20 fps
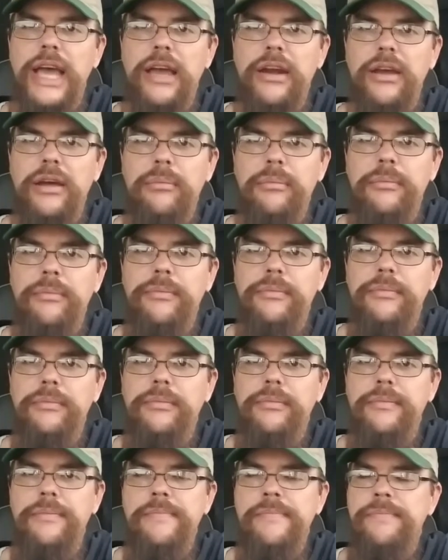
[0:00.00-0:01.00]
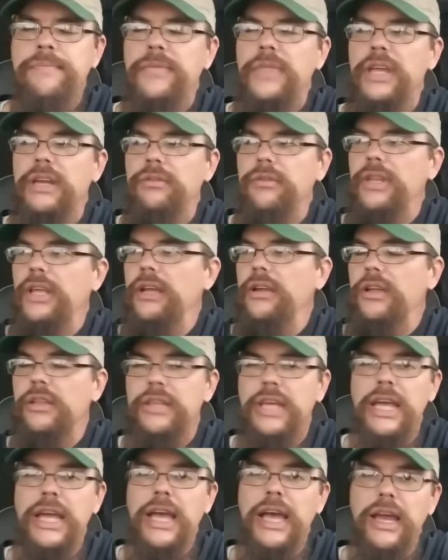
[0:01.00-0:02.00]
add up. They, they,
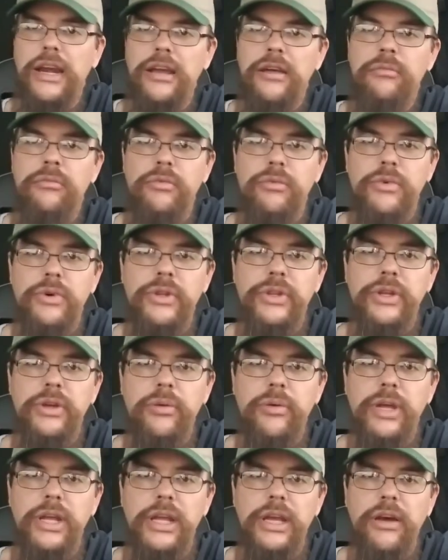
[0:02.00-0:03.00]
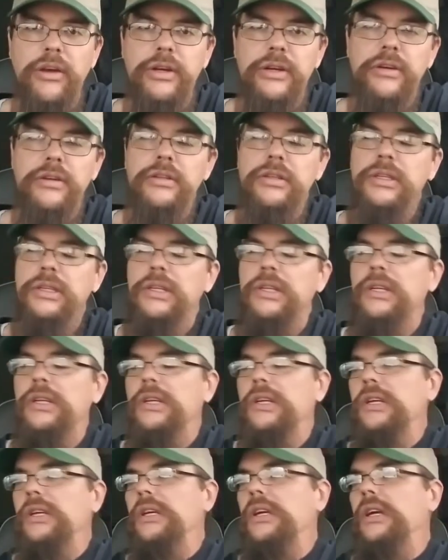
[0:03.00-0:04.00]
they add up really quick out here.
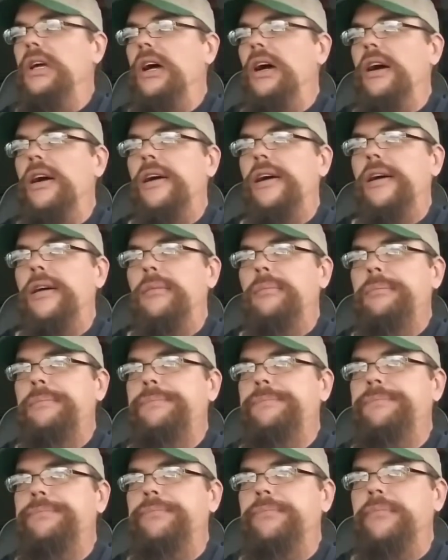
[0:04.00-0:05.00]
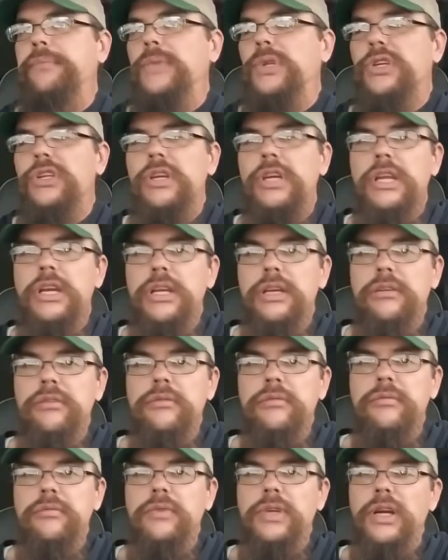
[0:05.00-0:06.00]
Um, do you need it?
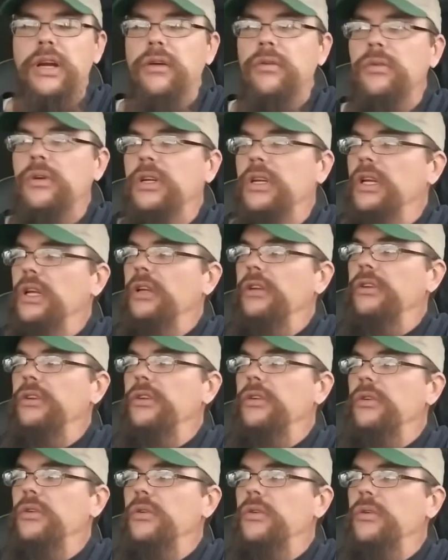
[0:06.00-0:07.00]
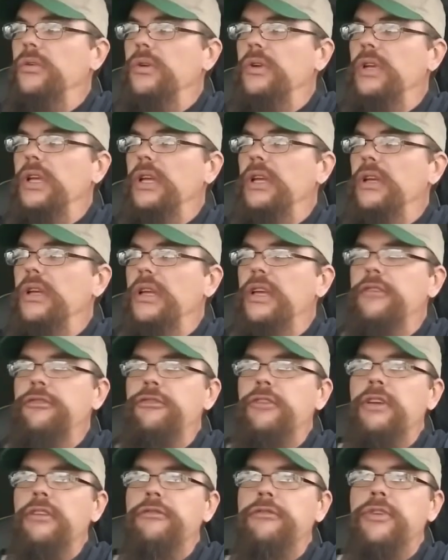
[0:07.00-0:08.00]
You know, do
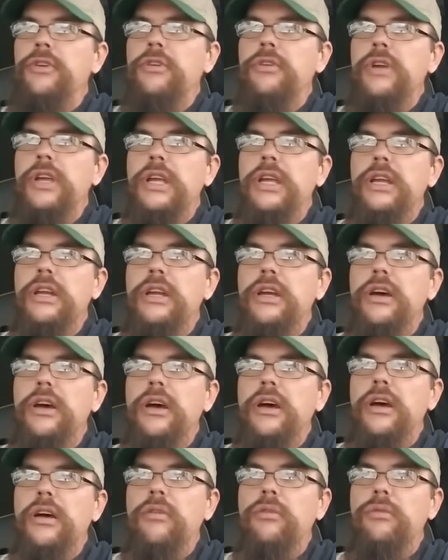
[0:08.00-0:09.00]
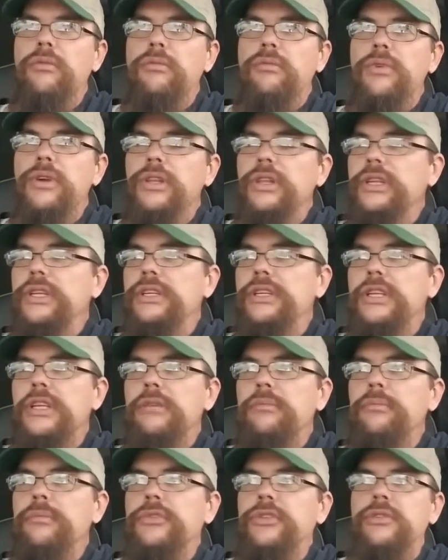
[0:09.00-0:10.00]
if if you're in a really
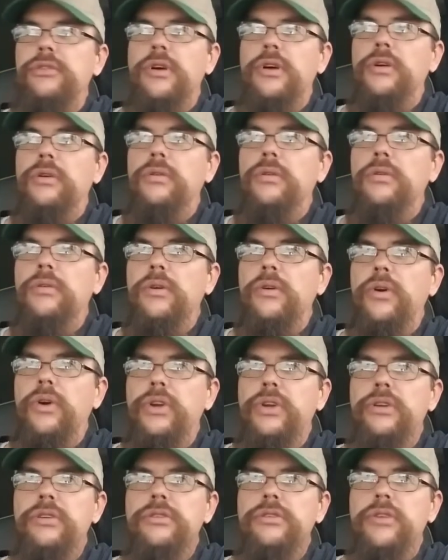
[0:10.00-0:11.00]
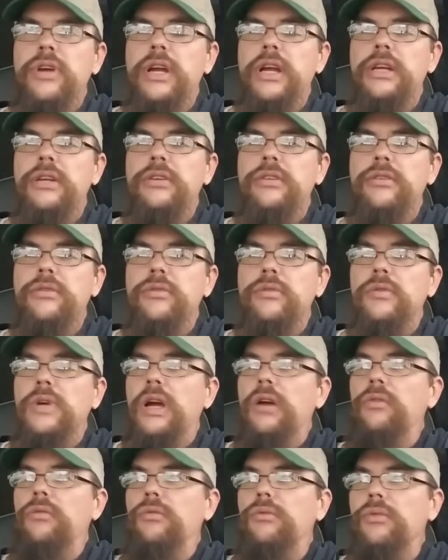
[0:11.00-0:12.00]
deep struggle or you're trying to
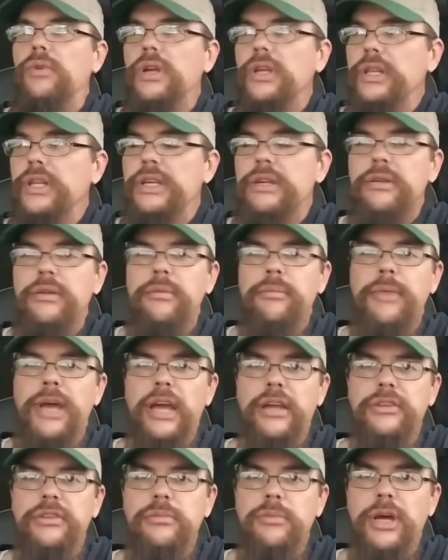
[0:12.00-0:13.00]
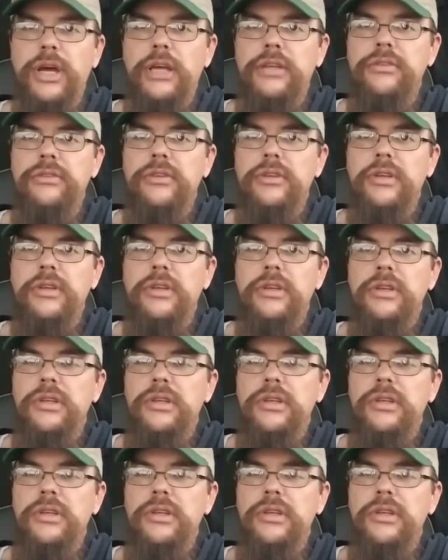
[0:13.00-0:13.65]
really maximize,